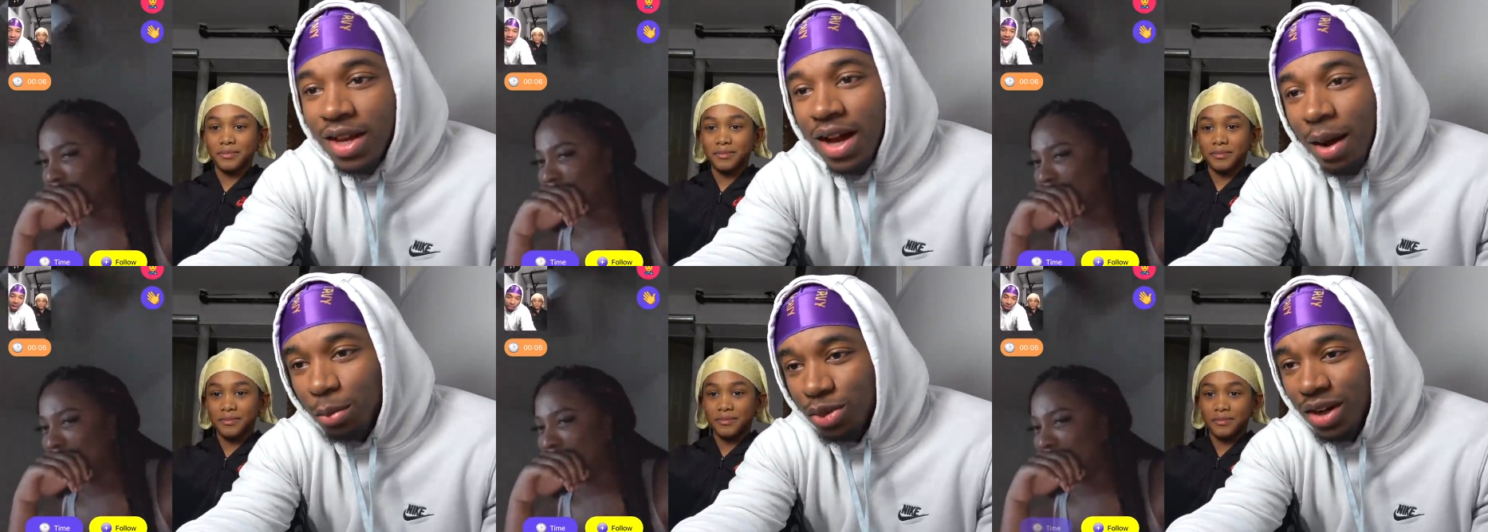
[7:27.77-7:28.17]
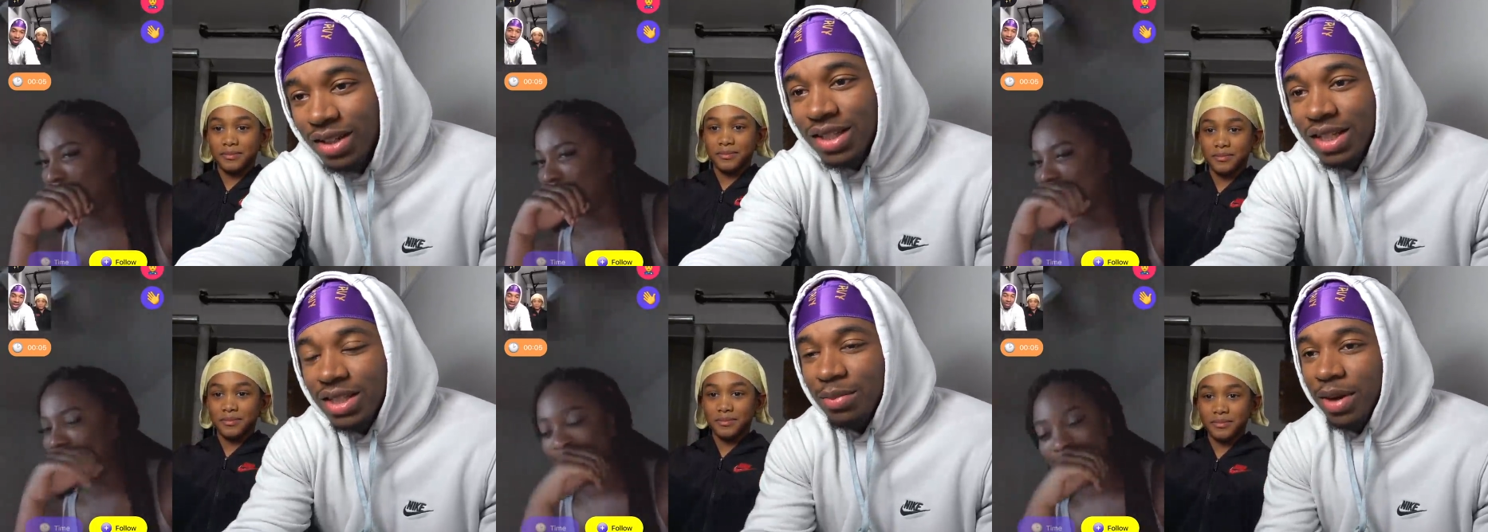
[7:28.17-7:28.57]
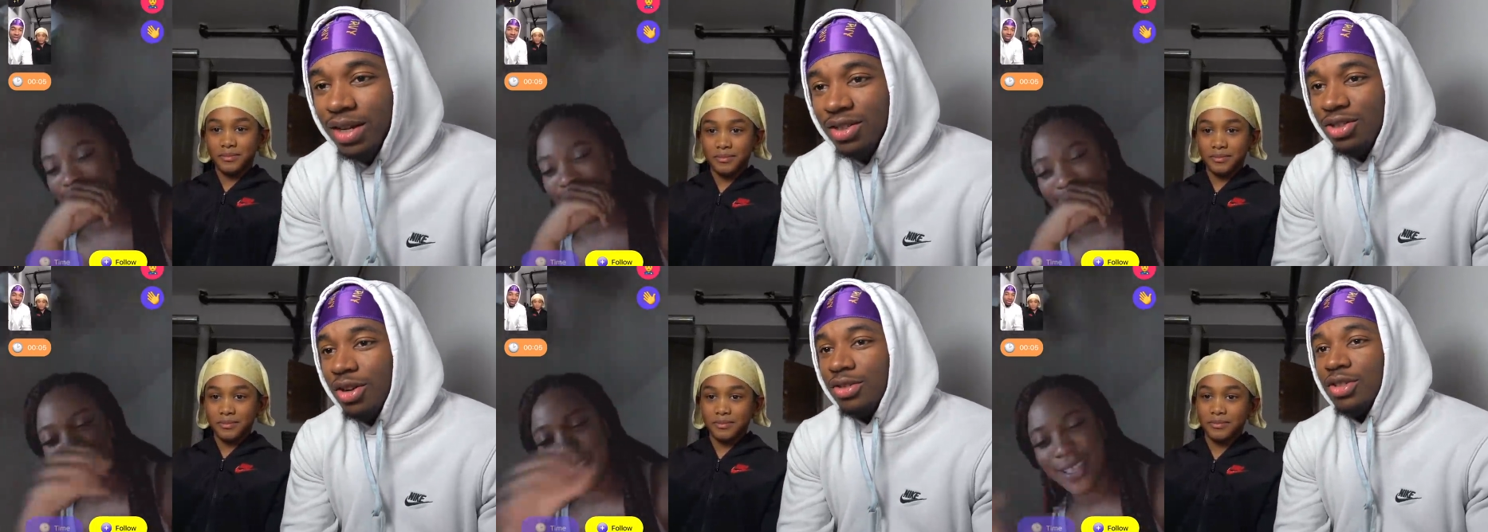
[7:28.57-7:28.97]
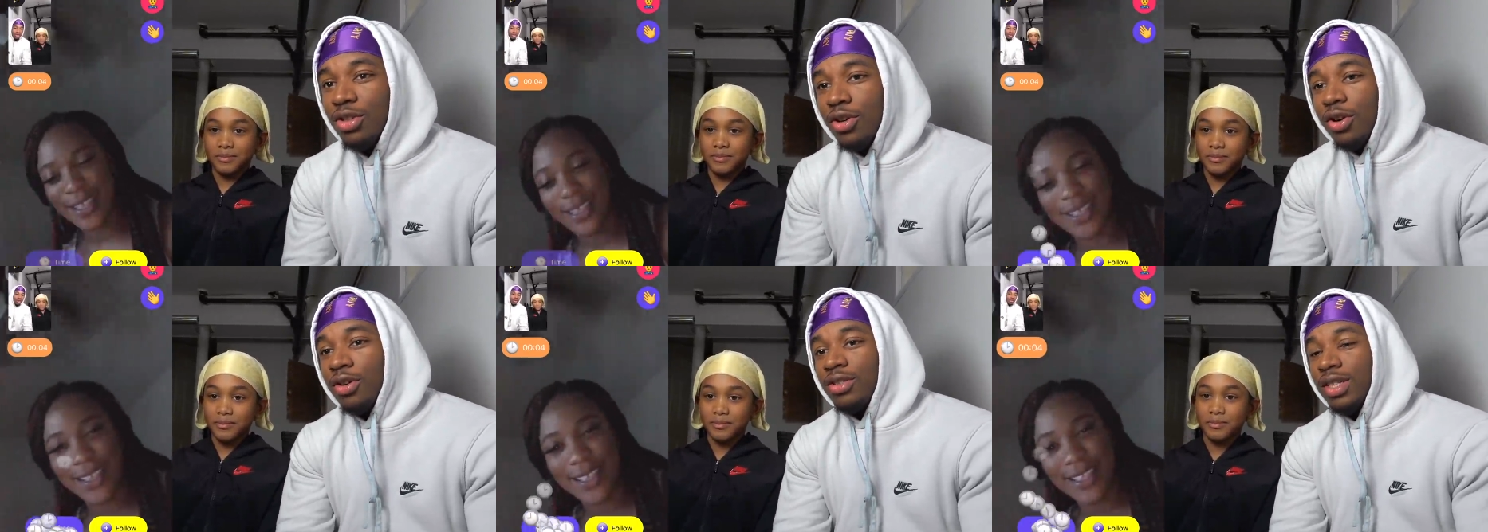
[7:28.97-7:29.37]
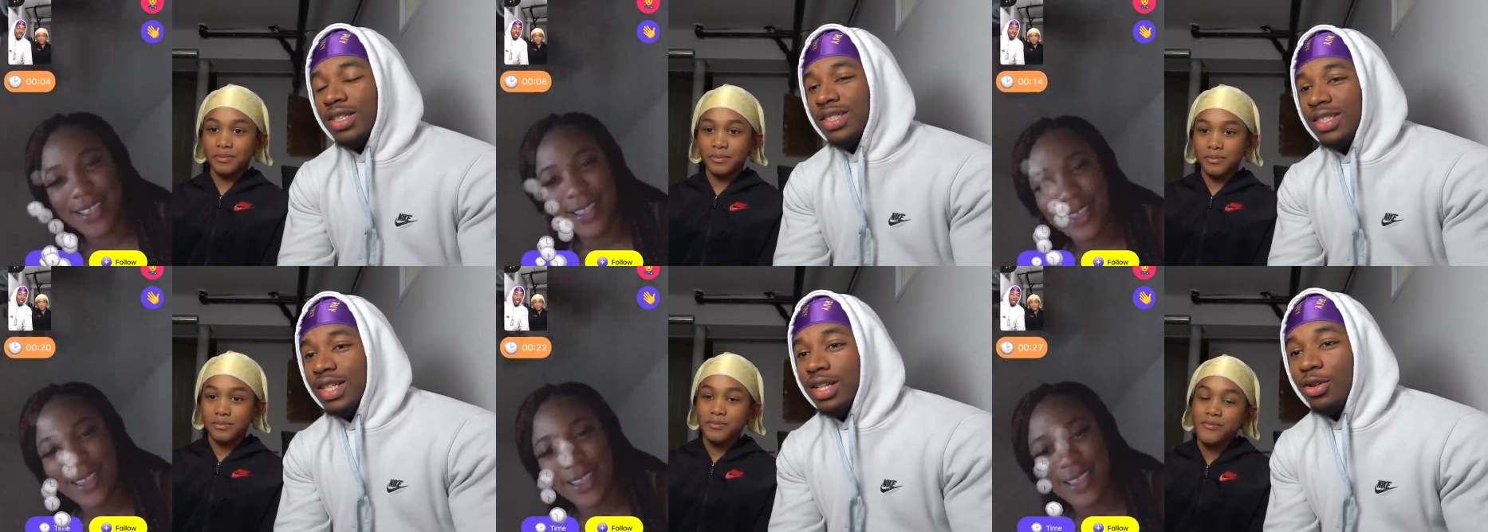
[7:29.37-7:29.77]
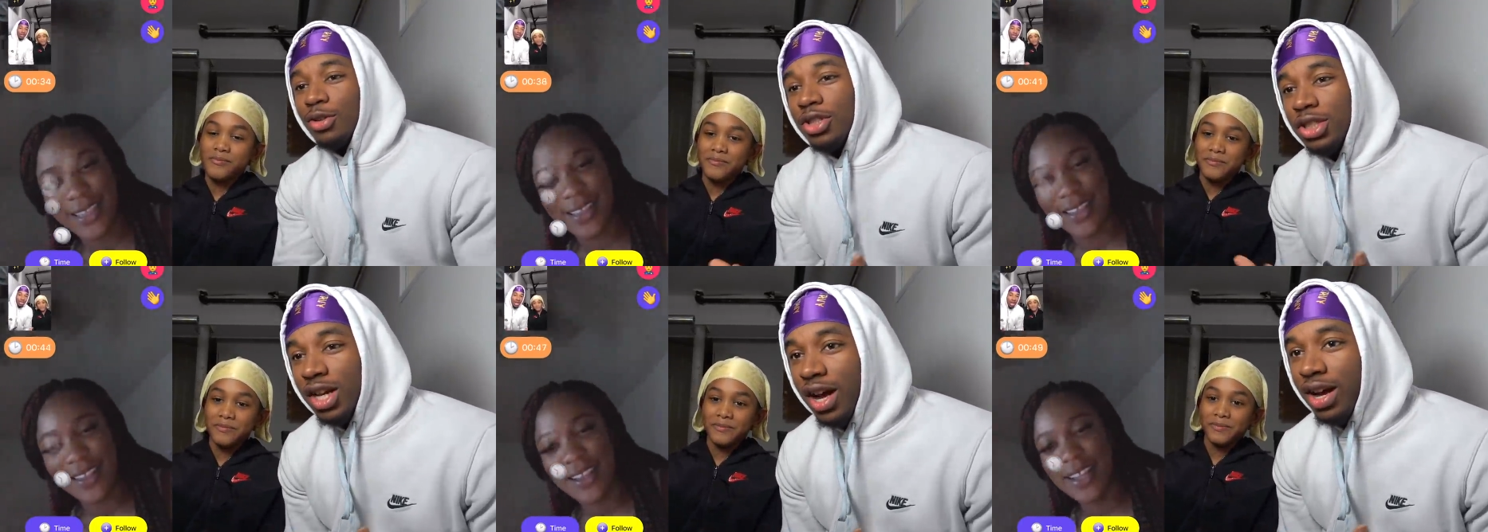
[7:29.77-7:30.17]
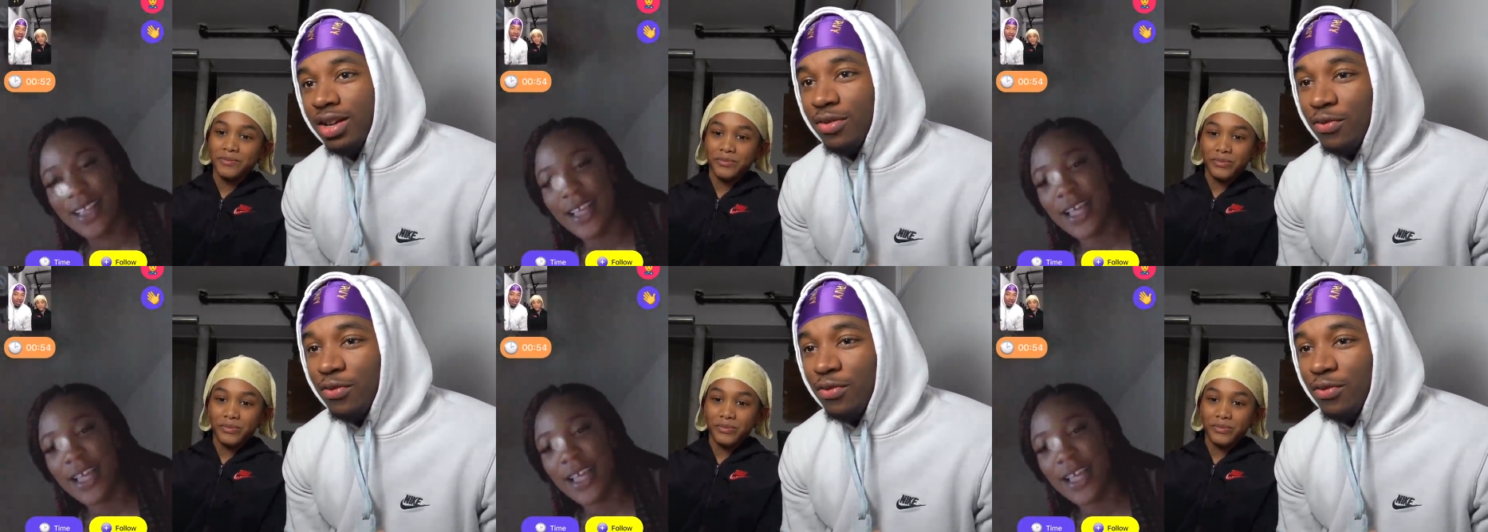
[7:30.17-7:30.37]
Speaker 1: I'm trying to teach him how to talk to girls because he's a little shy